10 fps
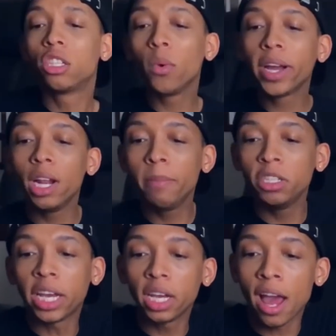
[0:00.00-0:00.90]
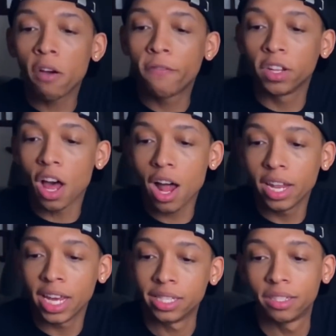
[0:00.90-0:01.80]
So we're gonna be checking out
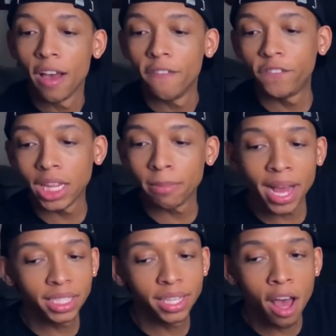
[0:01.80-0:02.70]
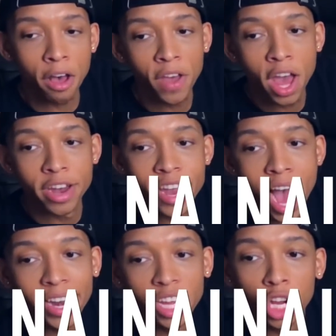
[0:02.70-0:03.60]
Flawless, Feeling Myself,
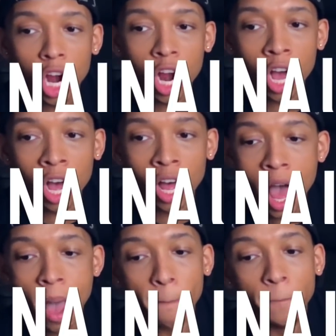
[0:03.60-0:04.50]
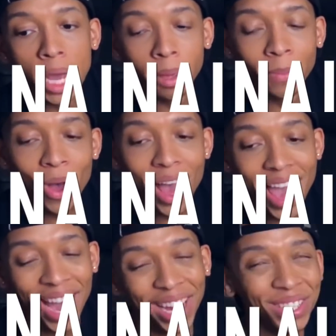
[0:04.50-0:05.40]
Naughty Girl, Baby
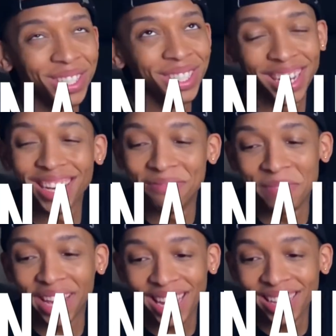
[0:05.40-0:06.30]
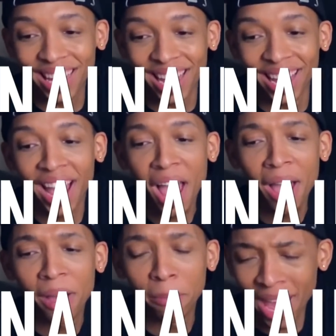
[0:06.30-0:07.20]
Boy, Ugh, Mi Gente,
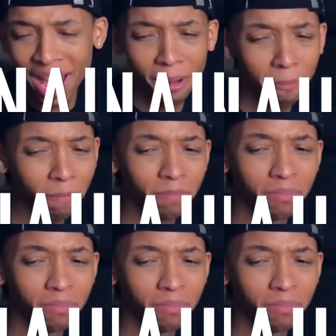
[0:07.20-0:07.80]
Bam,